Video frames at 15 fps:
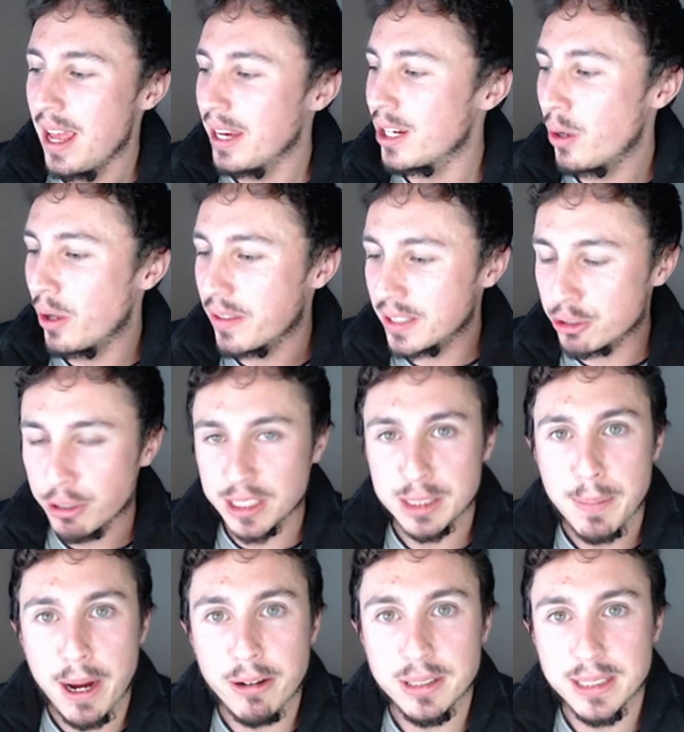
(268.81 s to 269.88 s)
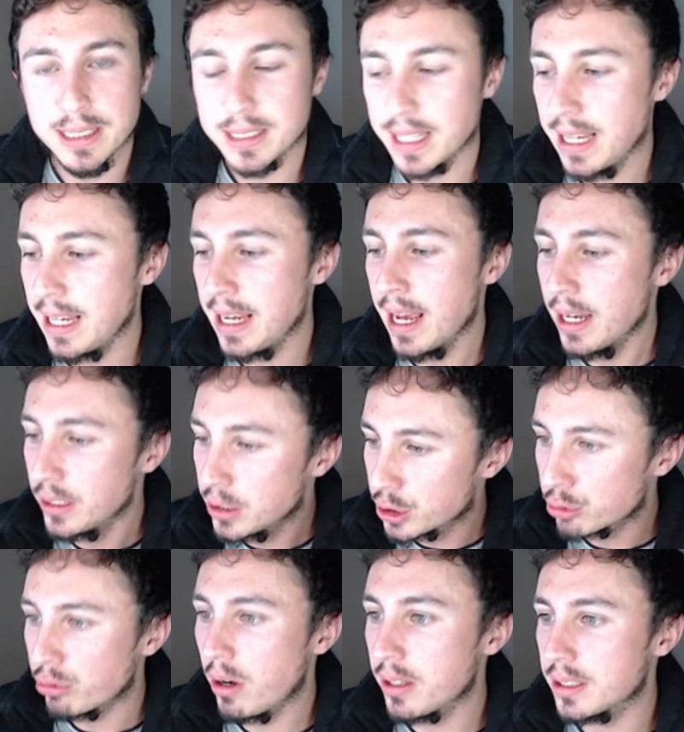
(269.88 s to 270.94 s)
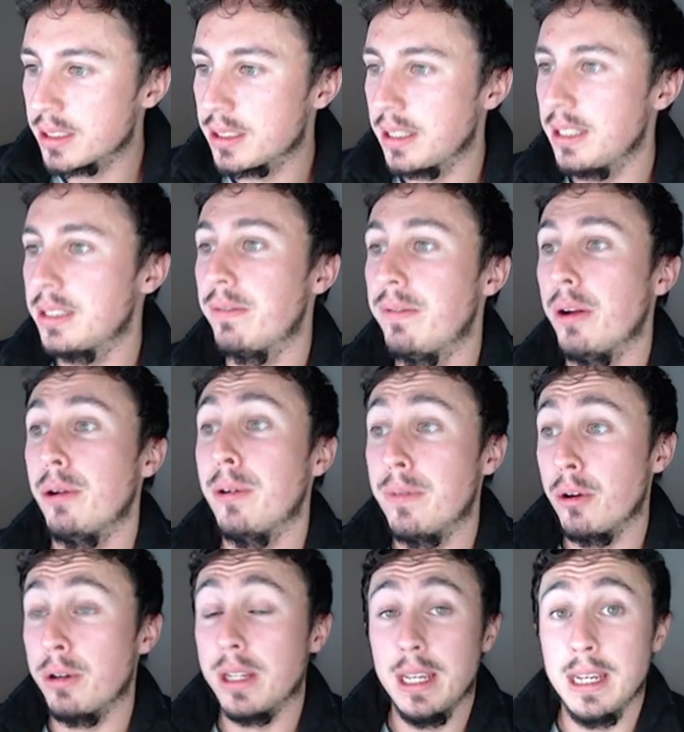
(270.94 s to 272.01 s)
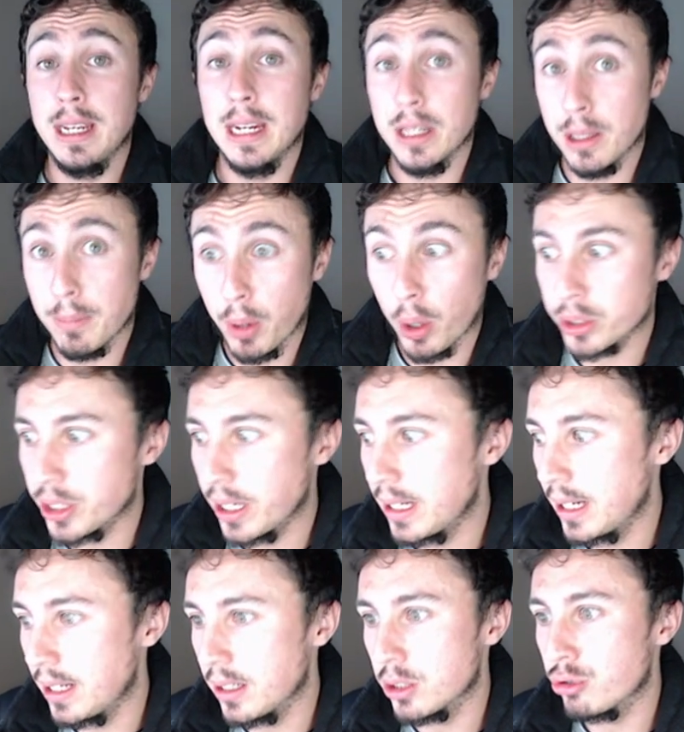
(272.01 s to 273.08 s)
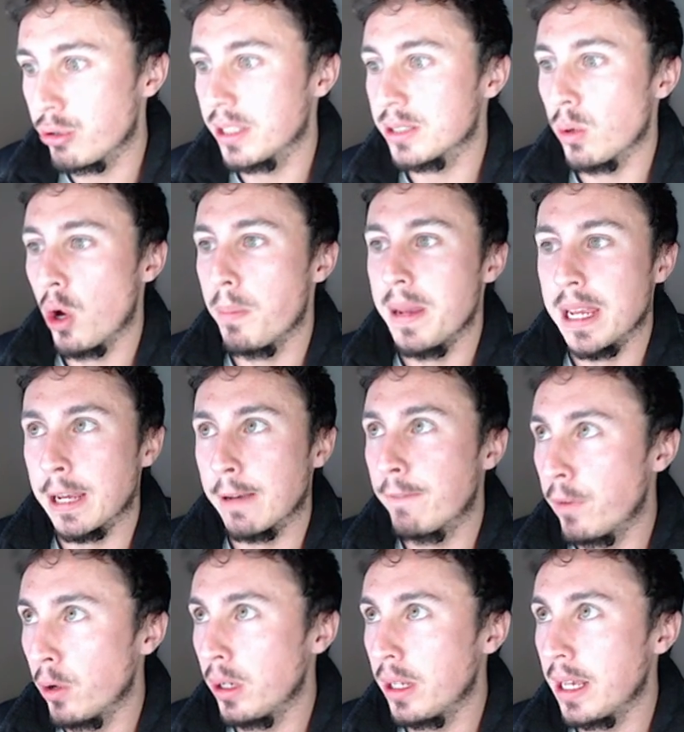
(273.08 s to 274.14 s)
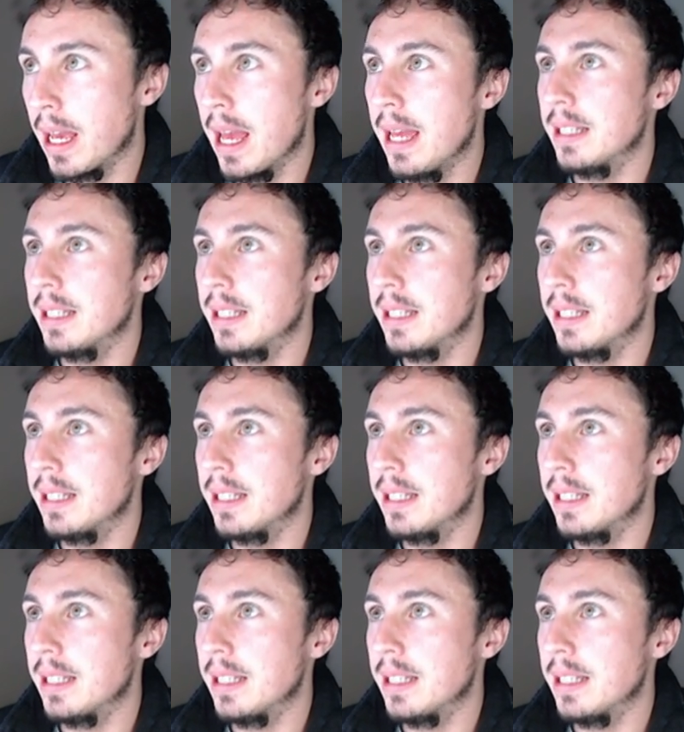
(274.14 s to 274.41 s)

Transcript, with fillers: You know, I think transparency is key. Trust is very, very key in the blockchain industry as well, being fully